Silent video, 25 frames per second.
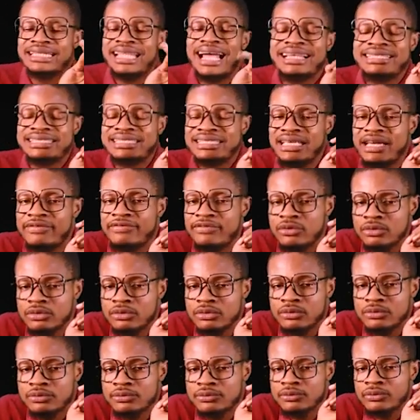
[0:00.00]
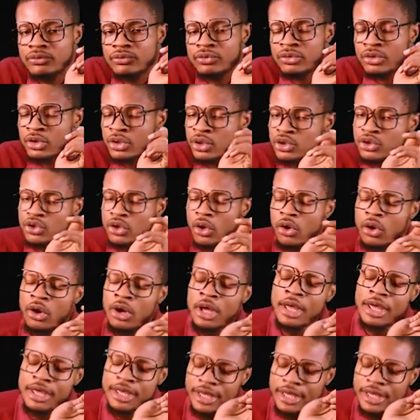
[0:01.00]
That's 7. So